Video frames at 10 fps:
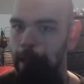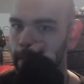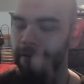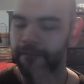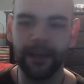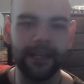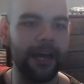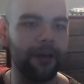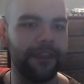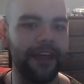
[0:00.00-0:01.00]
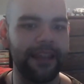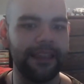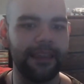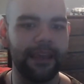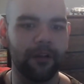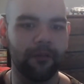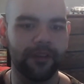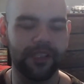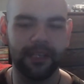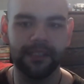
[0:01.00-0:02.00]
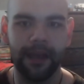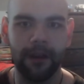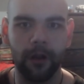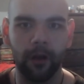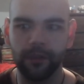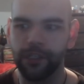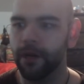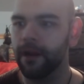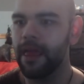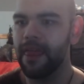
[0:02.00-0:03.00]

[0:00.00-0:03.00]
and we find out that there was an entire culture